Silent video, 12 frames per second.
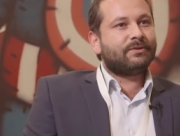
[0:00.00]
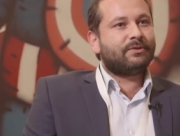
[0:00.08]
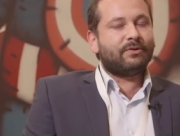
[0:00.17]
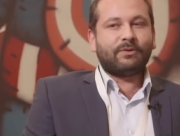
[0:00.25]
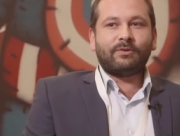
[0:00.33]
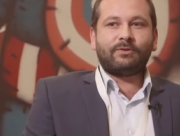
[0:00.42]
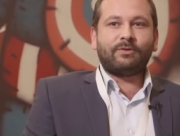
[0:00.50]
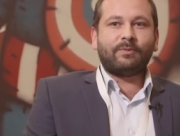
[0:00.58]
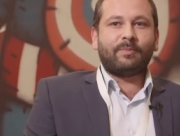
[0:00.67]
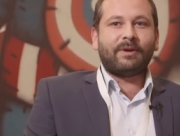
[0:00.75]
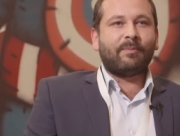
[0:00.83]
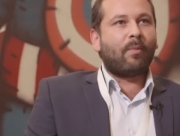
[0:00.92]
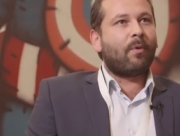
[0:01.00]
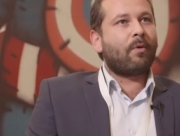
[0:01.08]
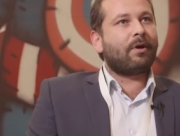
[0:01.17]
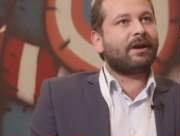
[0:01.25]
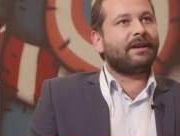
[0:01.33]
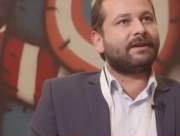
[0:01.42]
to, to be
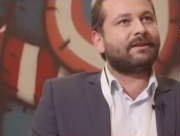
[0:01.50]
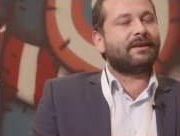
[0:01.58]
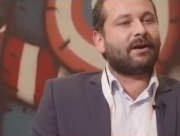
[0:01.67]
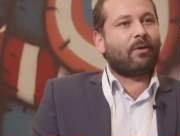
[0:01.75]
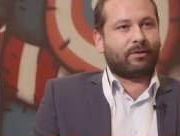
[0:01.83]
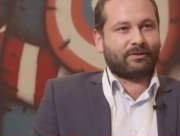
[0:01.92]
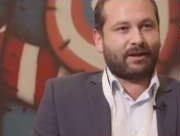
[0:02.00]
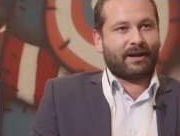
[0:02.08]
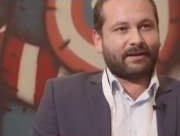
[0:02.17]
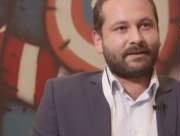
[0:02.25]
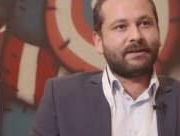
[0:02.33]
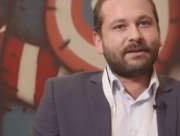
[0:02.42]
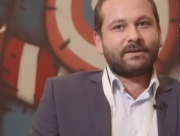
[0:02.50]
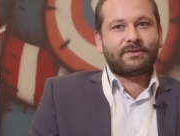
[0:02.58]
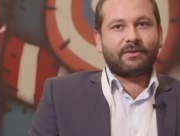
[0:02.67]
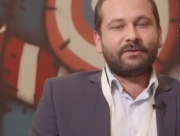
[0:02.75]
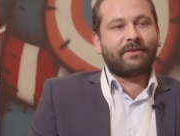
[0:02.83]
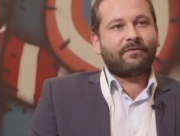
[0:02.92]
more in the online.
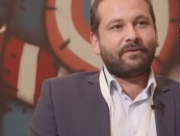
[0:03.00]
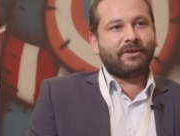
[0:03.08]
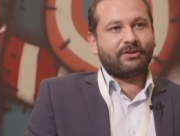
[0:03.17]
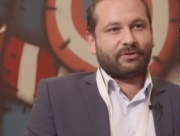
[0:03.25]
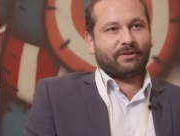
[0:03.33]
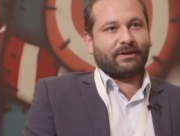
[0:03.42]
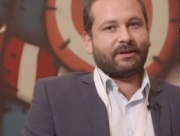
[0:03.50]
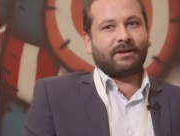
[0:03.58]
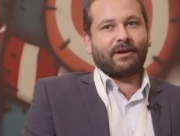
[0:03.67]
So in the future,